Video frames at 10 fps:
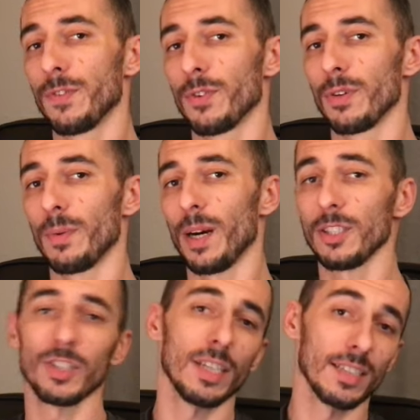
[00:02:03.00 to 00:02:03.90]
for
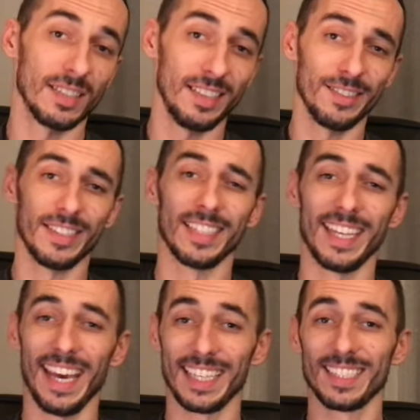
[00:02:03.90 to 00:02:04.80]
watching, see you in the
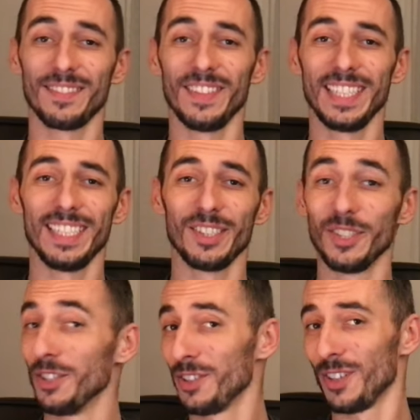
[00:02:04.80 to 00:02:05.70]
next video,
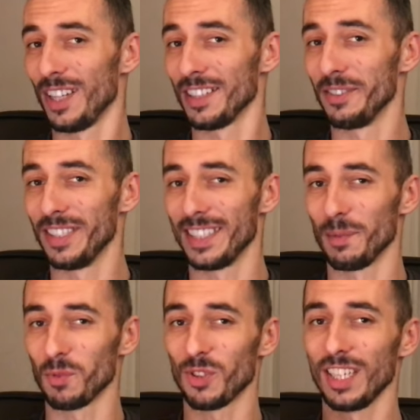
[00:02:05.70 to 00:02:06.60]
you know it,
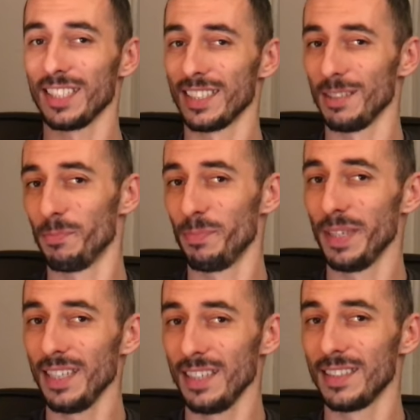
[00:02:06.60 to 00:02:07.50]
I'm crazy.
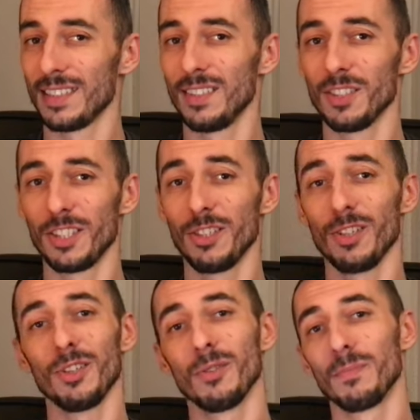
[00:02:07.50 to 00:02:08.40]
Peace
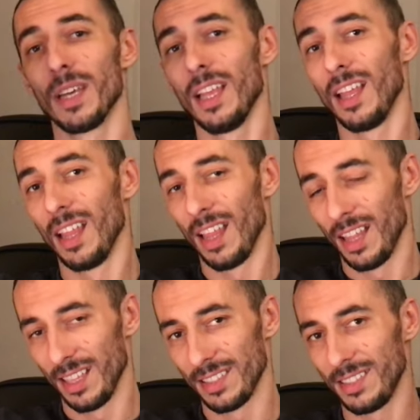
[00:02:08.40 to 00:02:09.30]

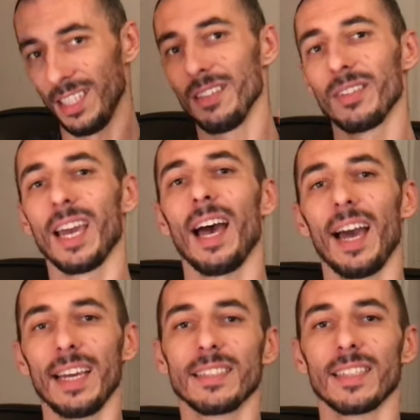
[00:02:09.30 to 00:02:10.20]
YouTube, see you
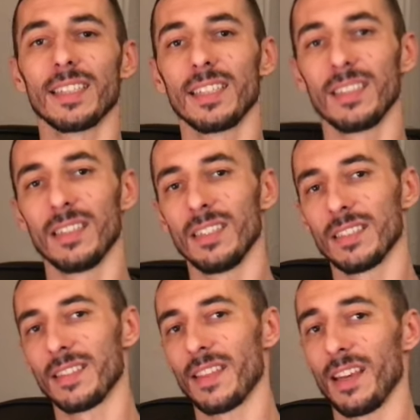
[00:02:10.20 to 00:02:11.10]
guys and
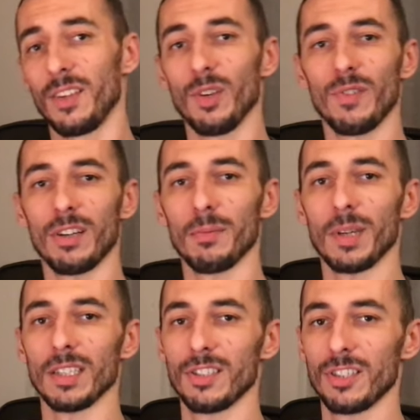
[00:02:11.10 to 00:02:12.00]
girls, thank you very
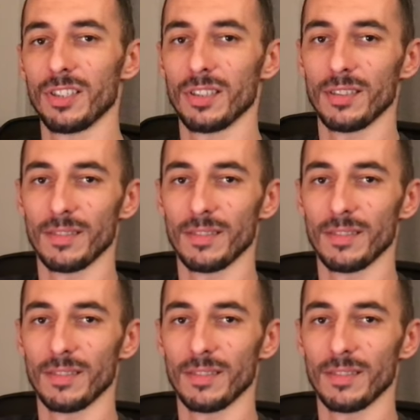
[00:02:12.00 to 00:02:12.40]
much.